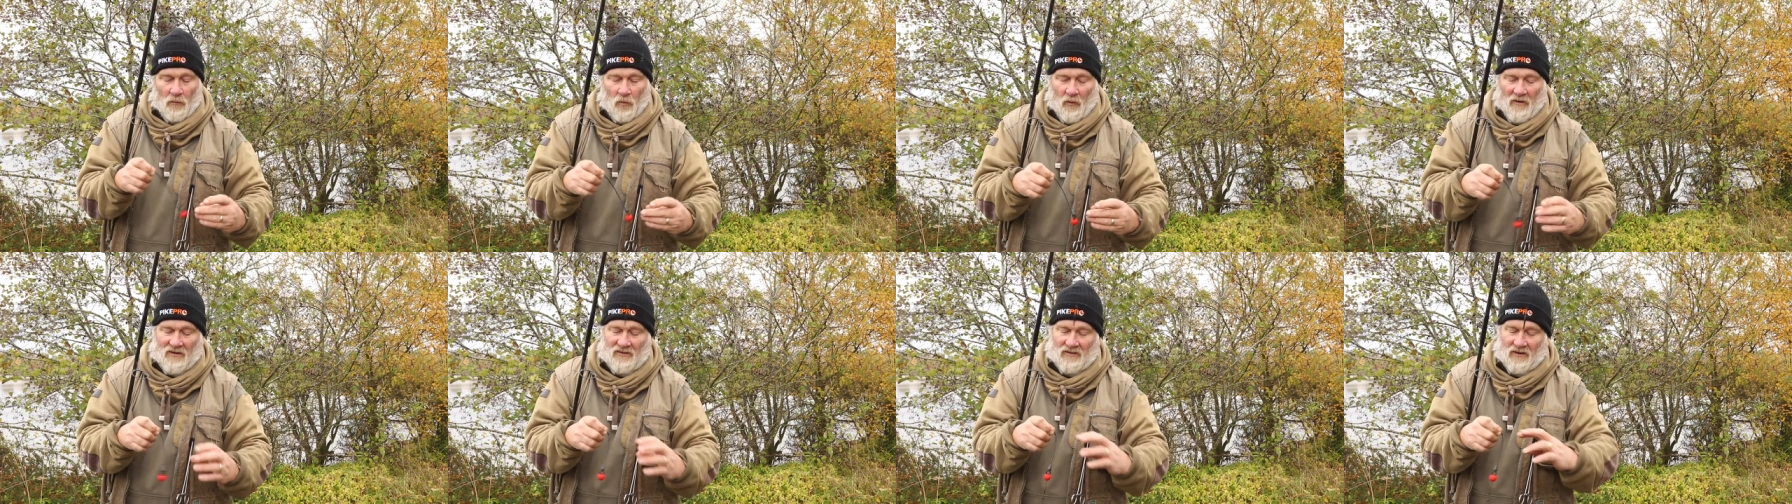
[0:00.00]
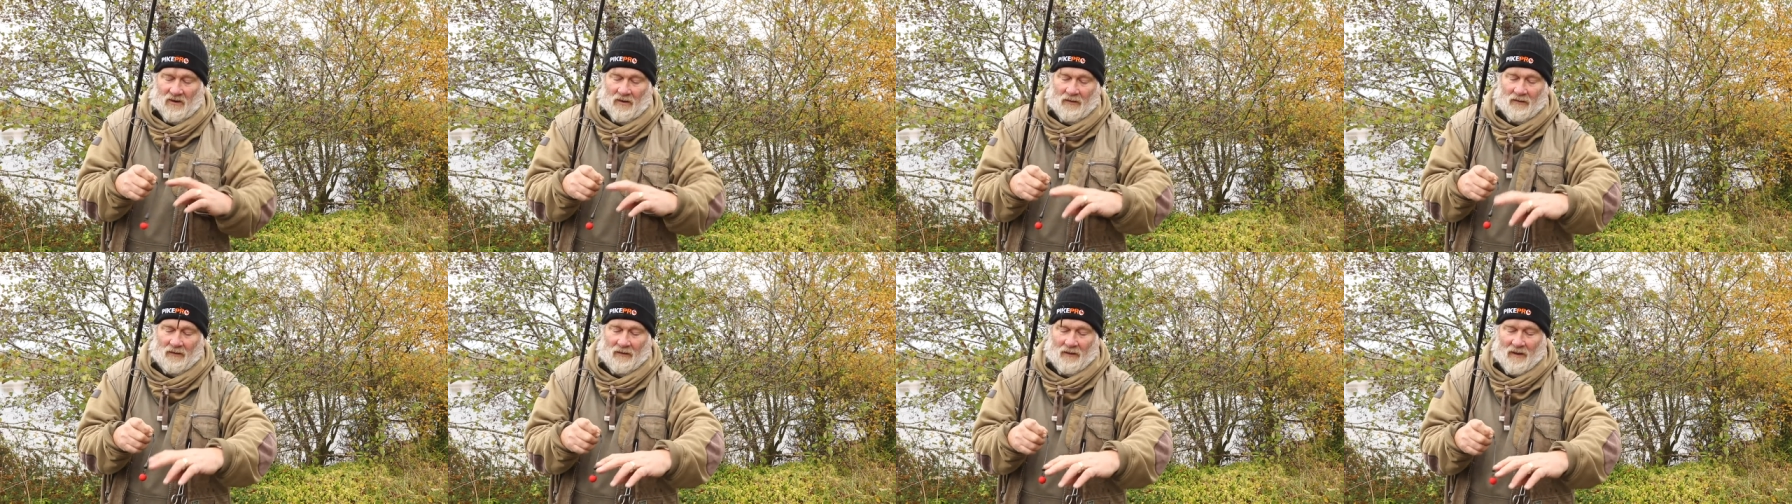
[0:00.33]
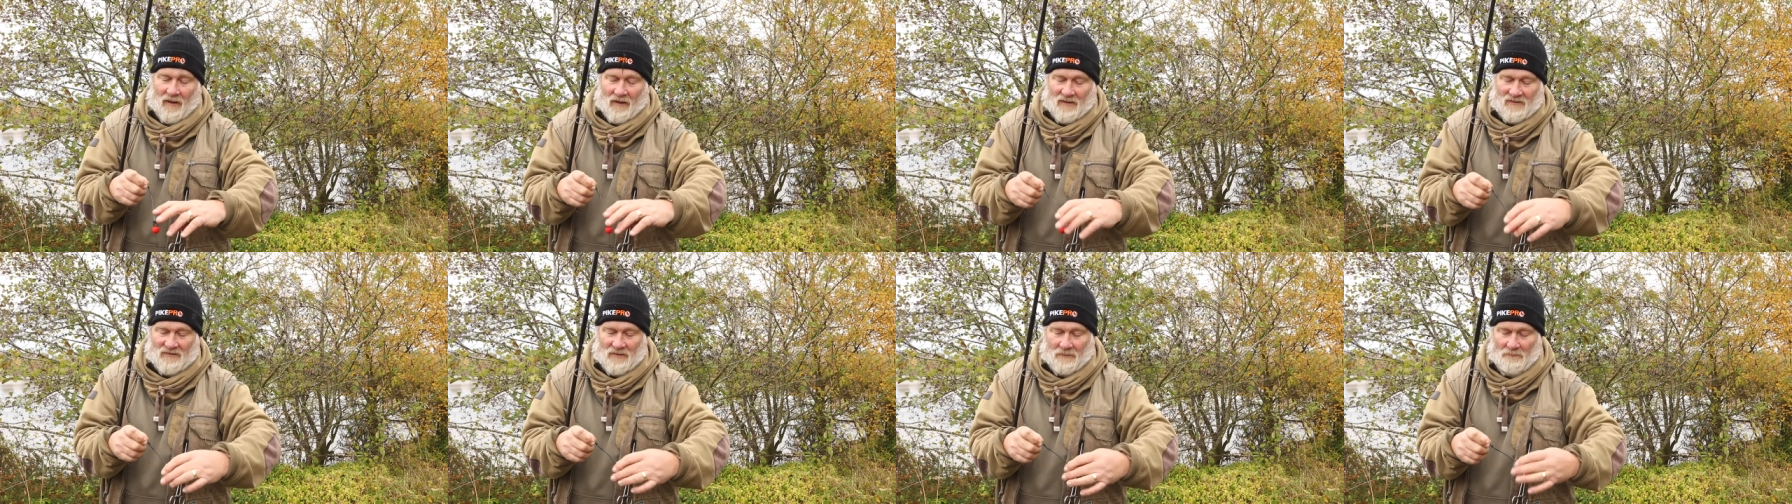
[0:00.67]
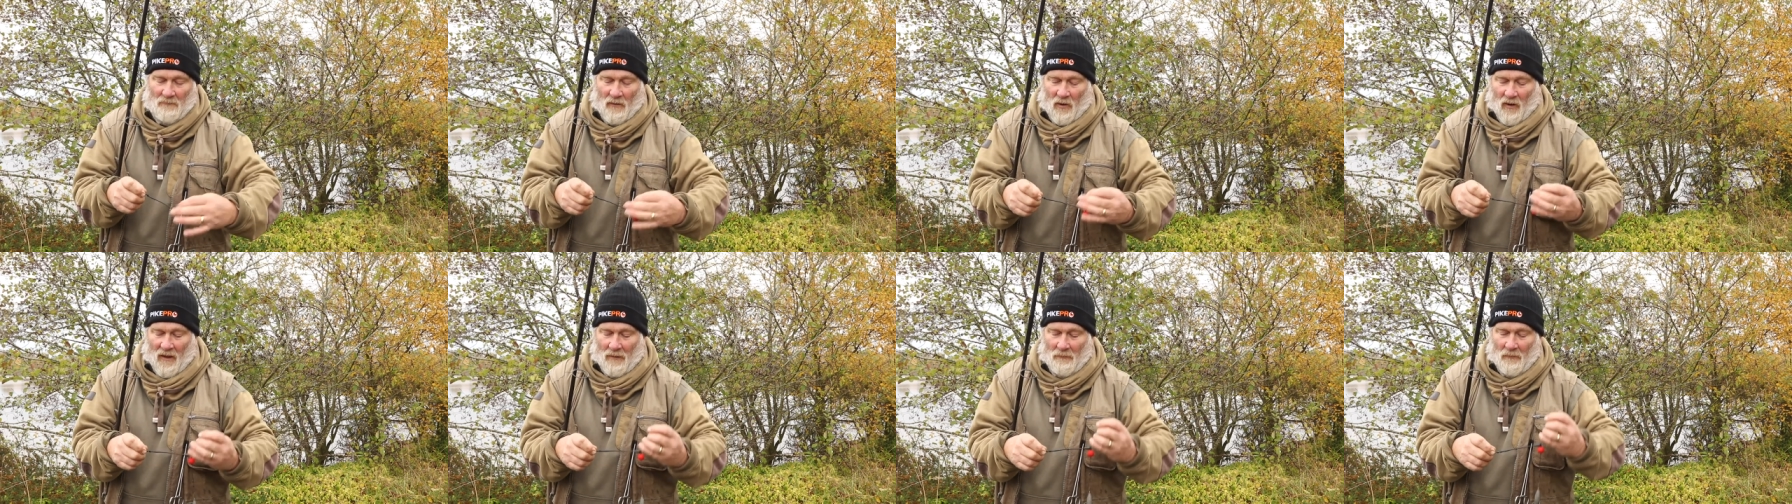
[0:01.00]
which to
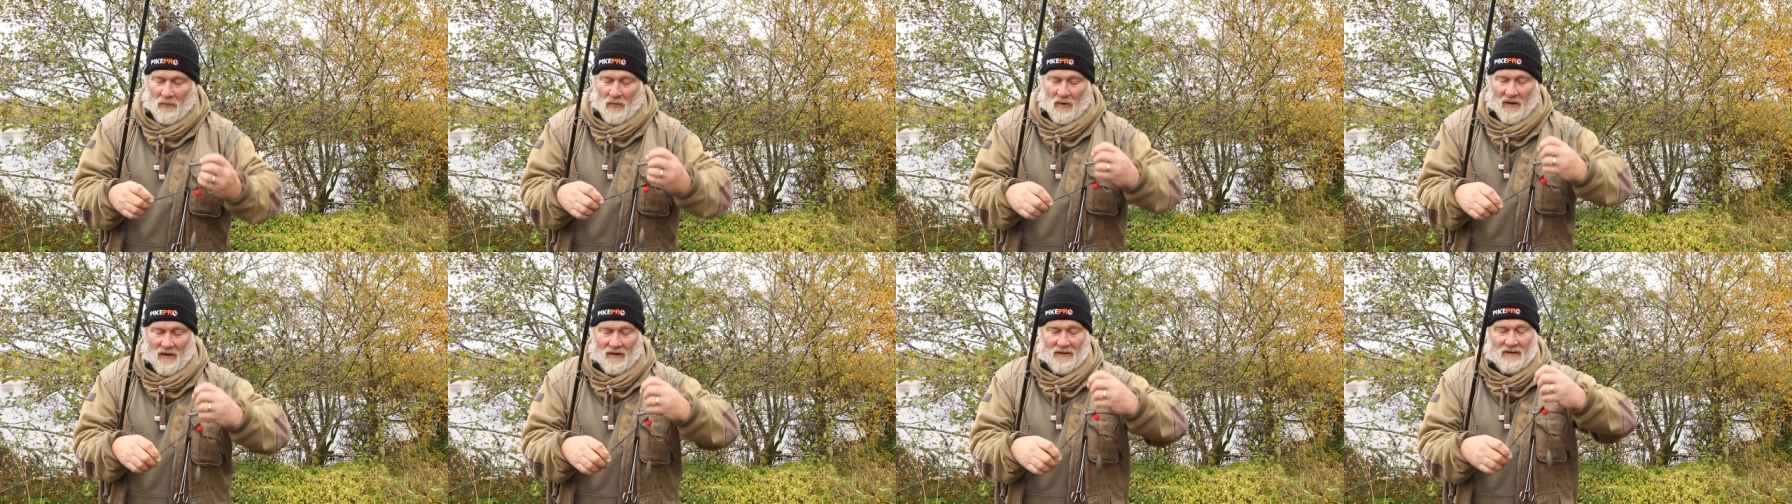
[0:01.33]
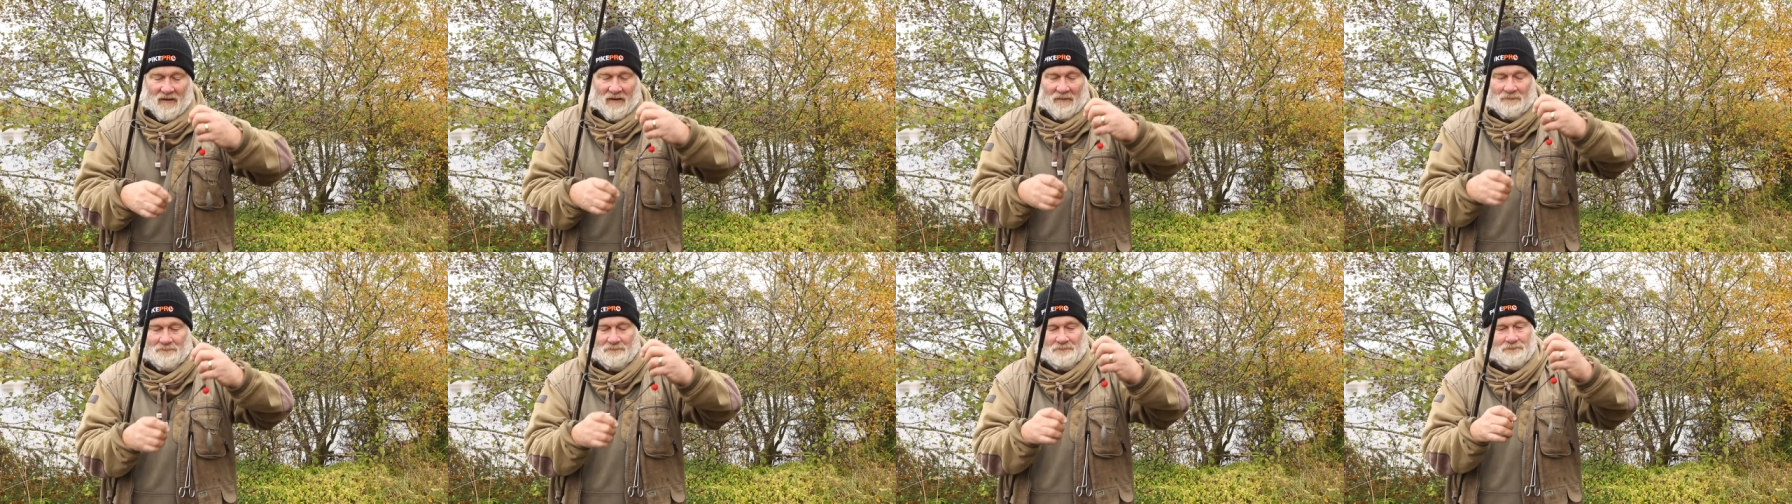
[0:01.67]
my mind,